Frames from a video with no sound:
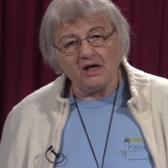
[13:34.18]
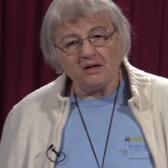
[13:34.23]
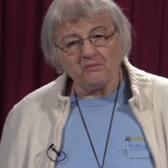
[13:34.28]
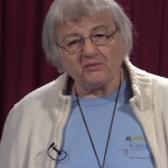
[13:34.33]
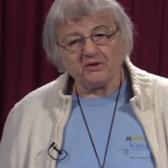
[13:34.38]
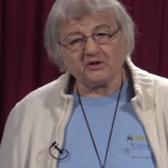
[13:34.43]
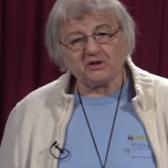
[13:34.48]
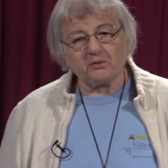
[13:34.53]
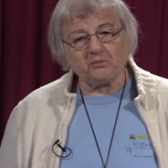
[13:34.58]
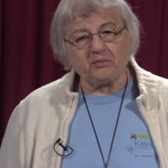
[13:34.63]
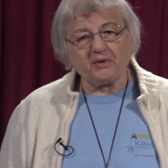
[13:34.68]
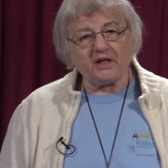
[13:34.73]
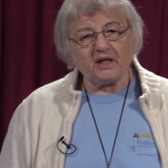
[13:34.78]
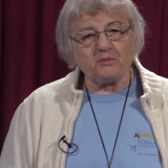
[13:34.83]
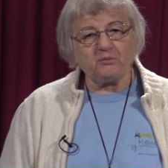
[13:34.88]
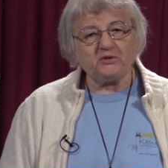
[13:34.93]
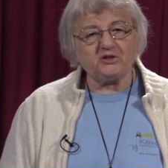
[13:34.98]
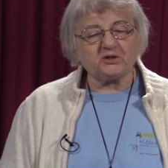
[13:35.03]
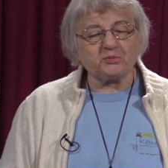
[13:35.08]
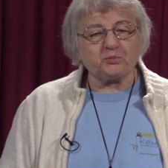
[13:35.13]
But the
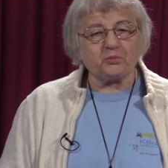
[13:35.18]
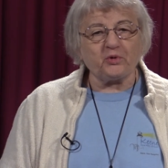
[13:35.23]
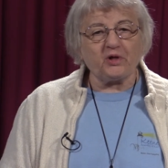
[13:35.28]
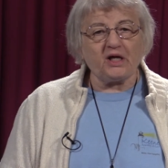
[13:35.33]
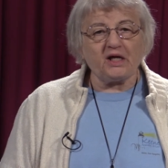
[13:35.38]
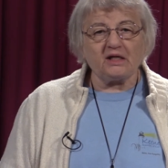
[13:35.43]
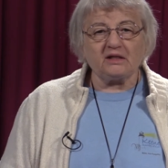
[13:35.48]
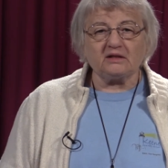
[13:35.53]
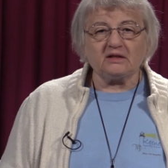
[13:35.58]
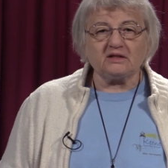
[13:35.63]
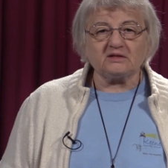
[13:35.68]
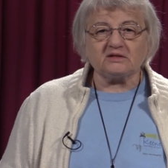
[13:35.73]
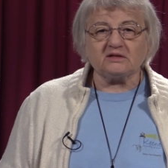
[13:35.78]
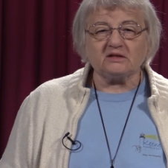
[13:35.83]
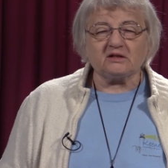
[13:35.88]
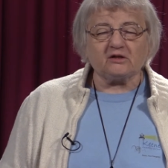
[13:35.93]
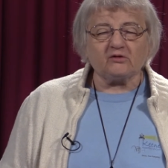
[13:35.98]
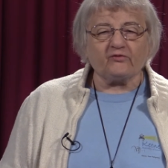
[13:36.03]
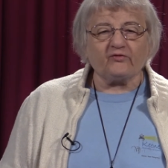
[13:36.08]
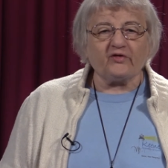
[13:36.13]
baby's brain
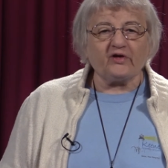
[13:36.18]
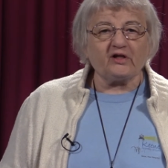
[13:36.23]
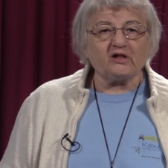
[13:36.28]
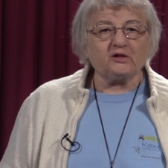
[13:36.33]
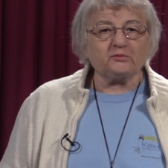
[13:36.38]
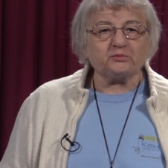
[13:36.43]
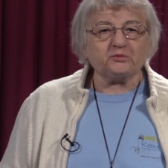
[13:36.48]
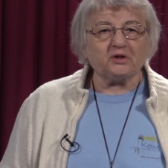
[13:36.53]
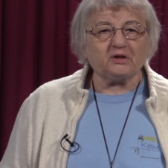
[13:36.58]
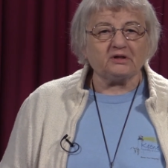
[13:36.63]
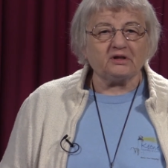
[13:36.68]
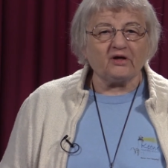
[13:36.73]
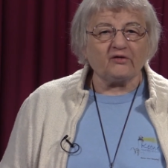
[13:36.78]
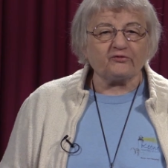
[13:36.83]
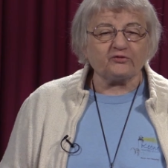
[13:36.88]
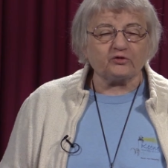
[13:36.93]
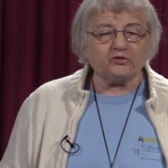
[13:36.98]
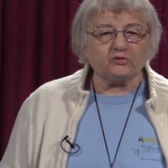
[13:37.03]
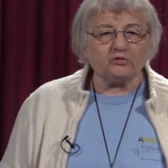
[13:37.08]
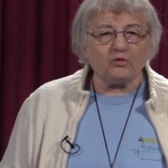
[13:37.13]
isn't developed
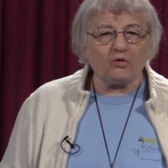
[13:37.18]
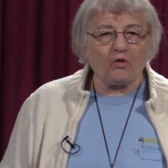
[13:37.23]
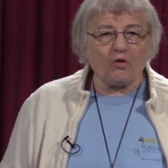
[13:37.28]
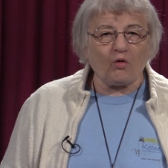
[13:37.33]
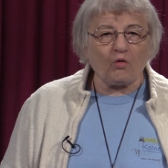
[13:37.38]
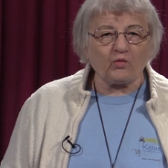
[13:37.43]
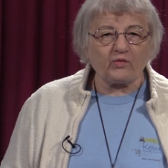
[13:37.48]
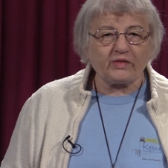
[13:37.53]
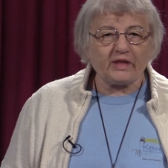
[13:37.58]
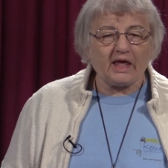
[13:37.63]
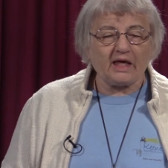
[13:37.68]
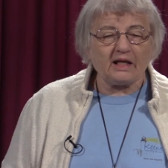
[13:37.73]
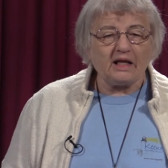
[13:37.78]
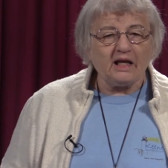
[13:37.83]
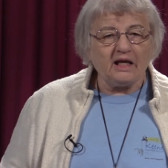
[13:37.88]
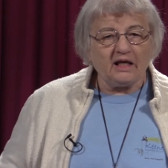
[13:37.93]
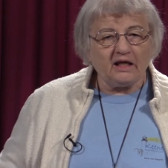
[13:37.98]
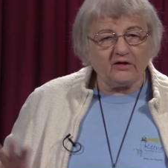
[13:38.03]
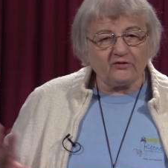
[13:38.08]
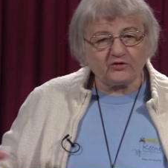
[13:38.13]
enough to know that
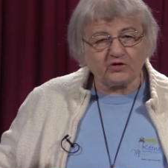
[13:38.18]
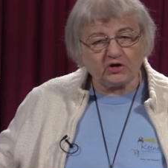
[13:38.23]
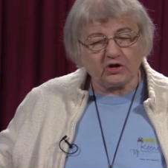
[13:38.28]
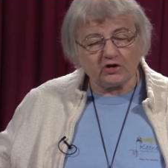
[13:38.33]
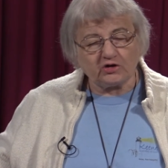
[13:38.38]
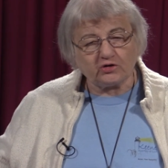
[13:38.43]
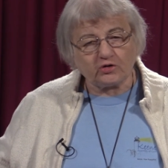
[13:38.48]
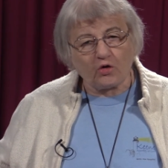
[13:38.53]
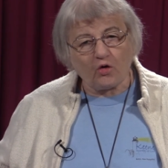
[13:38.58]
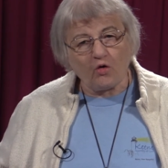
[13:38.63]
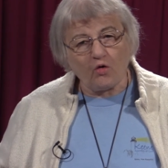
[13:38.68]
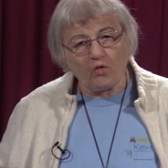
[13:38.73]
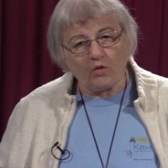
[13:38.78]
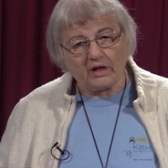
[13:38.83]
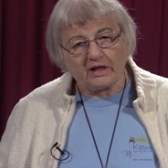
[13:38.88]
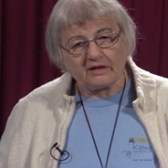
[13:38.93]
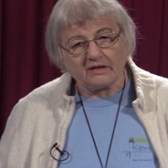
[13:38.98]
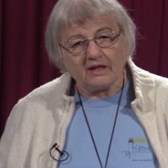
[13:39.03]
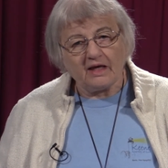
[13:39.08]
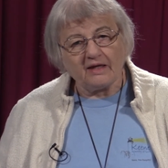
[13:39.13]
if she's
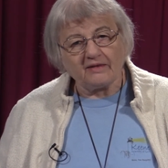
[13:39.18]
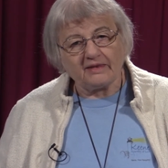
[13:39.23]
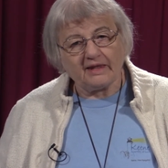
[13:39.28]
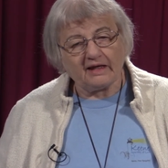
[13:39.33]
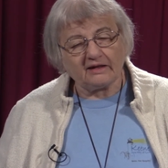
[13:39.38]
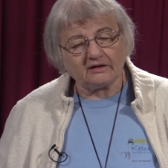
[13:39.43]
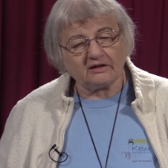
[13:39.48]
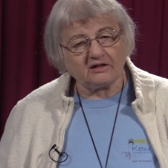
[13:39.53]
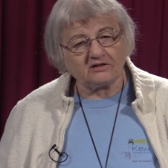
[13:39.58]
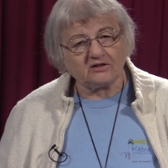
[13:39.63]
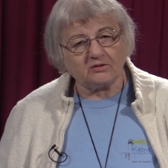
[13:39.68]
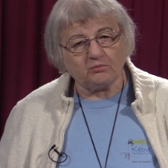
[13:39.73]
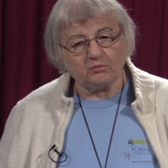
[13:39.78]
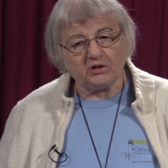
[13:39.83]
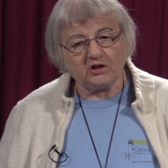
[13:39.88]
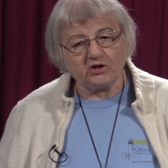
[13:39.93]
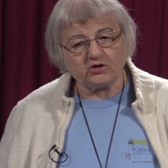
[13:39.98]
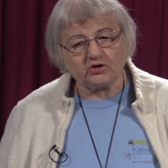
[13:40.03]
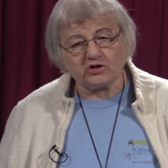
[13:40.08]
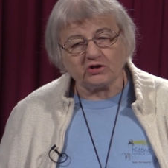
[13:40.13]
going, that doesn't
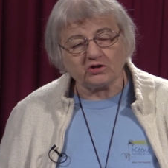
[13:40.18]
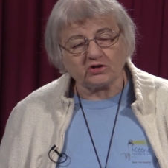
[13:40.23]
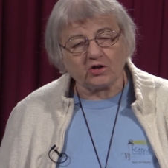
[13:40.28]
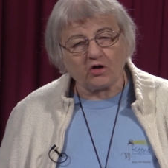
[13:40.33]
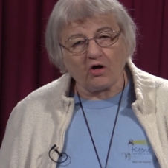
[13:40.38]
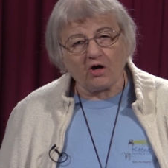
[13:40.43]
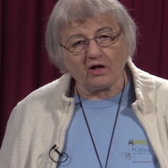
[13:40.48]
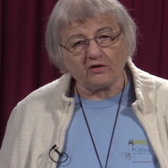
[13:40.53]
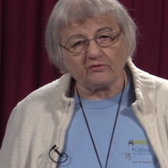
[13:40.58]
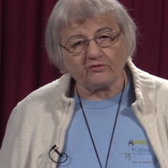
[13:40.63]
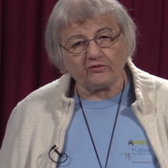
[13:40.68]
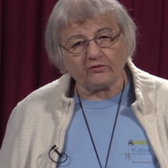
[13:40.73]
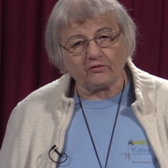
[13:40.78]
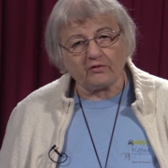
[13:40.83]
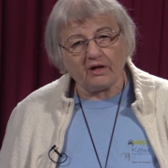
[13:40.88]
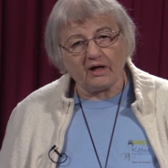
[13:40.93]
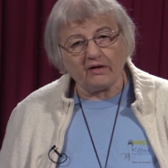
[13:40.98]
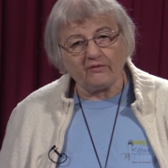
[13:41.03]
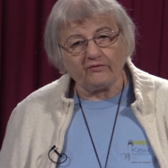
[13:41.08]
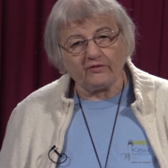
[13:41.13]
mean she's gone
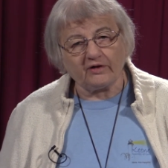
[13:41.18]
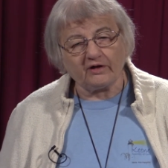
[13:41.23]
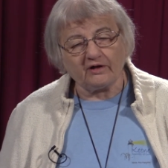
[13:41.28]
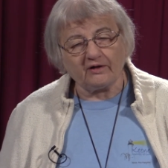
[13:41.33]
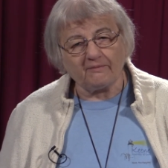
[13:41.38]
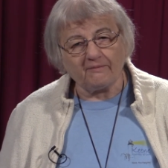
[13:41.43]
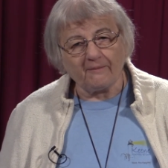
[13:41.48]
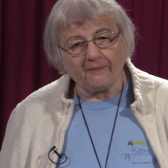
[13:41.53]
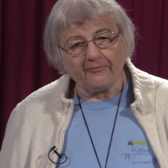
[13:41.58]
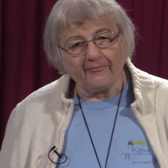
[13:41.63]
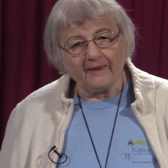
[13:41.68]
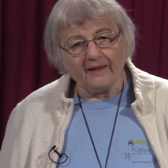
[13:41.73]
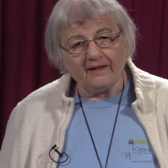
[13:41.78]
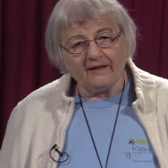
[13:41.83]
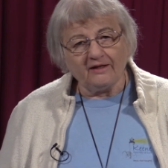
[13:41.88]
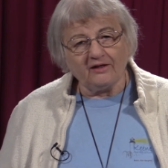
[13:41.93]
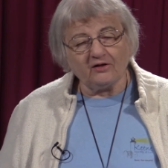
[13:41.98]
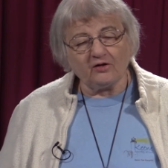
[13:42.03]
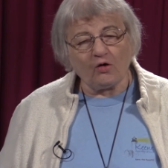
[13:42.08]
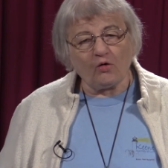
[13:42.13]
forever.
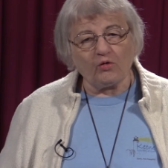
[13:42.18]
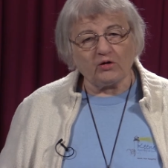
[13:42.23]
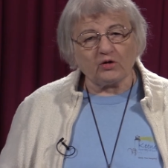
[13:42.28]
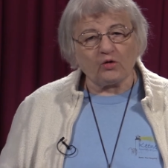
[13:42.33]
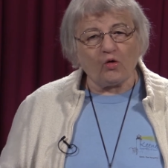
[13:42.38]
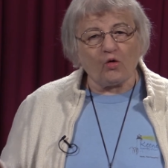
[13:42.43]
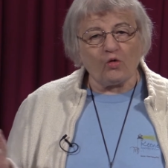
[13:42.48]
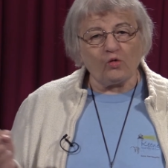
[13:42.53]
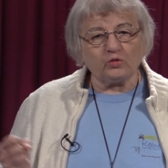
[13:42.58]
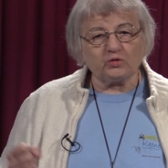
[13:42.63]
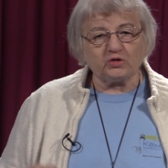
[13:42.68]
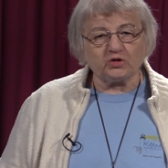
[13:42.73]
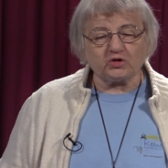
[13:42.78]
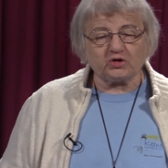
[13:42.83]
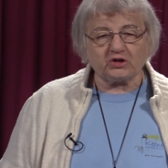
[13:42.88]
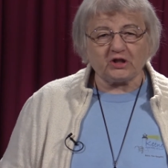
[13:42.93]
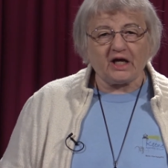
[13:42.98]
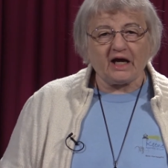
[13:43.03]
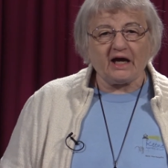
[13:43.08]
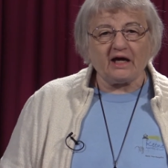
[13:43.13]
You know, an older
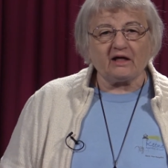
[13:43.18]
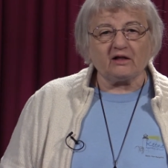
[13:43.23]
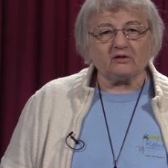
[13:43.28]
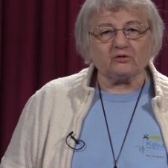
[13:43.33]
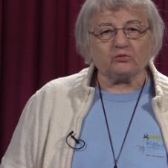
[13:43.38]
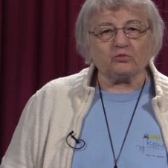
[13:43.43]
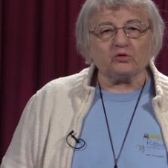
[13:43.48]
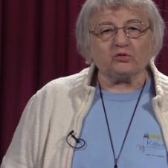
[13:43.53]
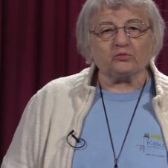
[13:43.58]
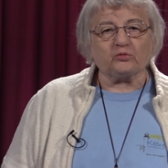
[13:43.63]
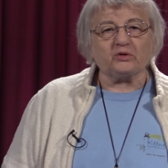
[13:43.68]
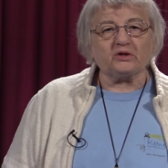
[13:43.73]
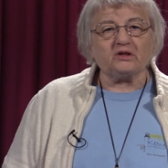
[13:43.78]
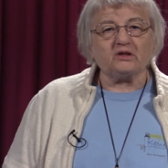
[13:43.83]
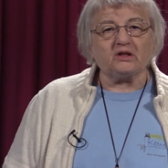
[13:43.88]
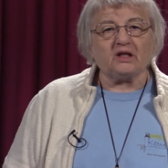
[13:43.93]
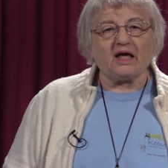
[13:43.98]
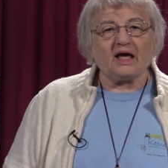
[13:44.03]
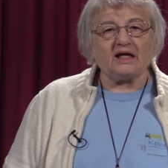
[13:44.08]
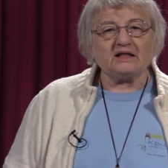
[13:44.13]
child will
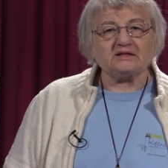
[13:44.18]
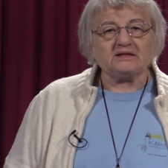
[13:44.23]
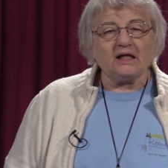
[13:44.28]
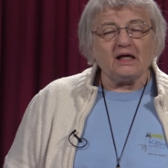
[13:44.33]
realize